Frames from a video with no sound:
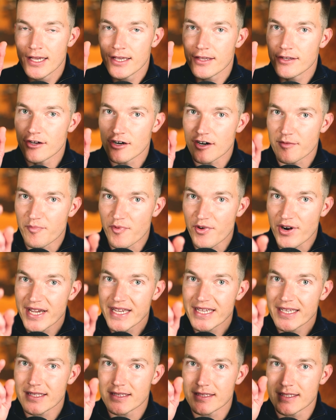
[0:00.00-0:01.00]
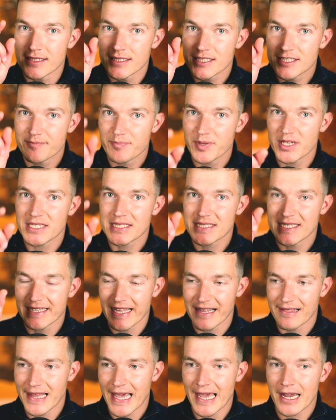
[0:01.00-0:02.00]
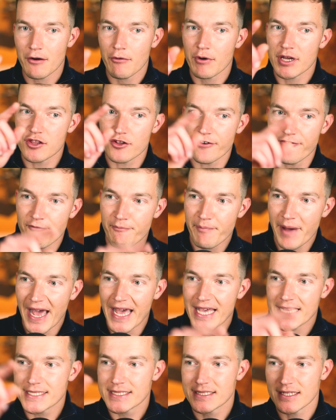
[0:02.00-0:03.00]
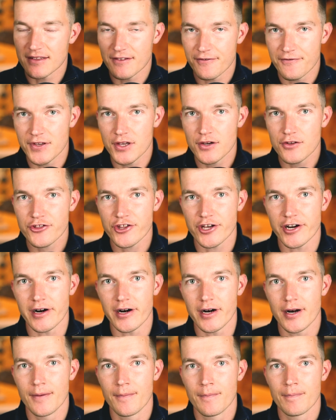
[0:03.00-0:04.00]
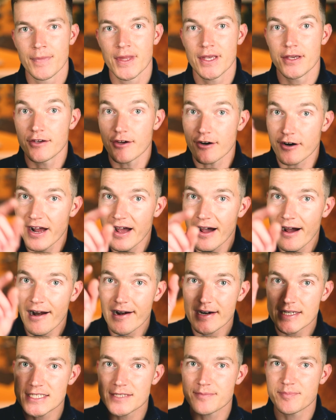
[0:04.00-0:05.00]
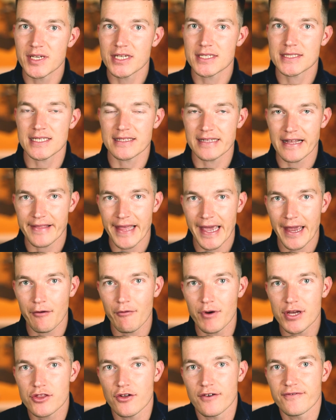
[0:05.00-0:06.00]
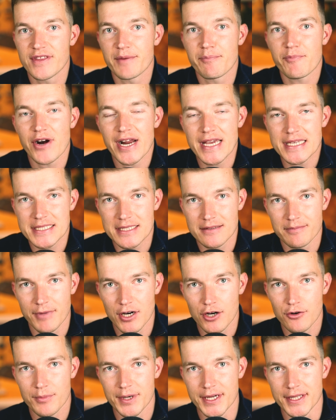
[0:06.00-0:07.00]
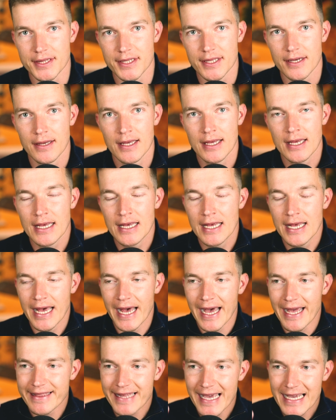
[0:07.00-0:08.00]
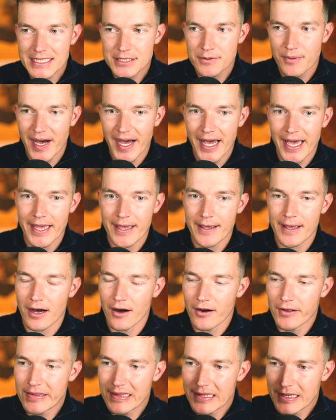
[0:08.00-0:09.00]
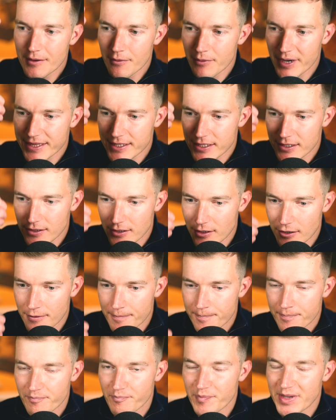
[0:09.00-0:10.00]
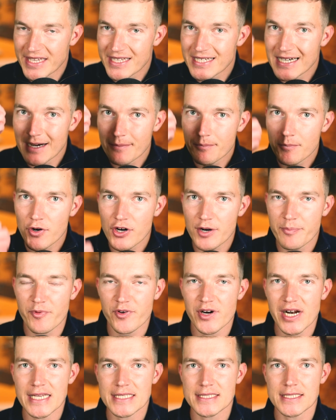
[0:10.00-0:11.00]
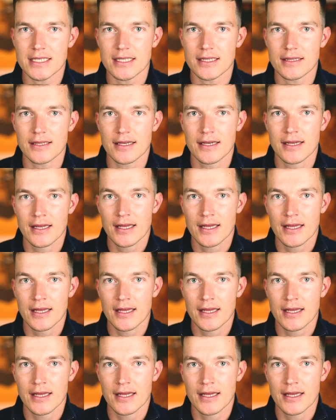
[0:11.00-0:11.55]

your brain speaks in a language of past and future. Your heart speaks in a language of the present moment. And that's why only when you become more present,